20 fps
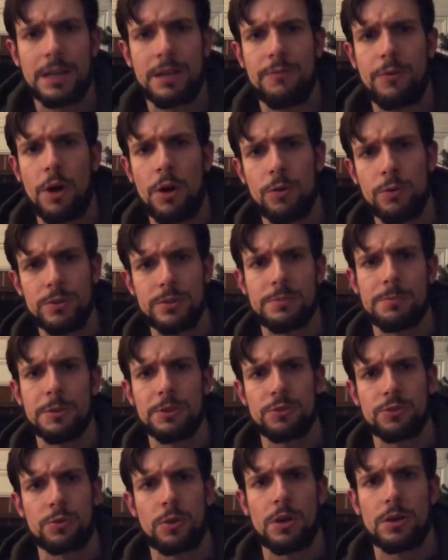I've always been
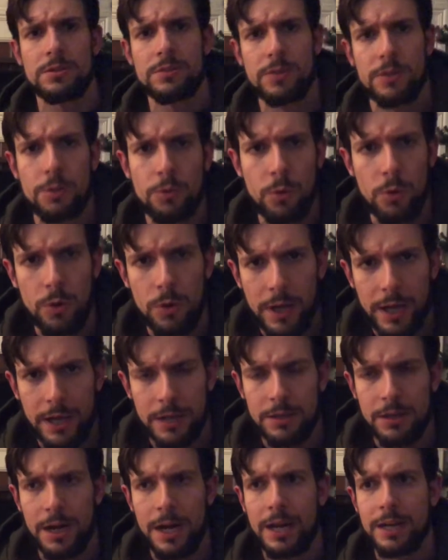drawn to the wool
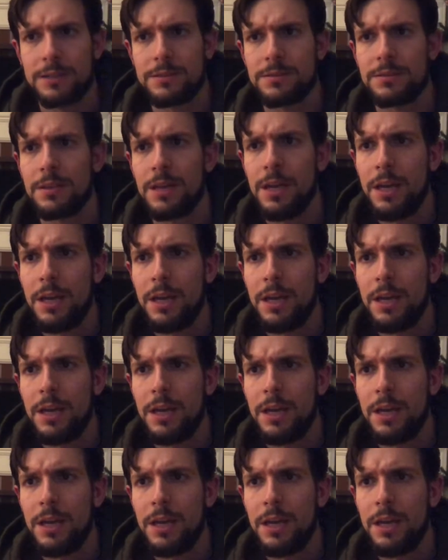anoraks.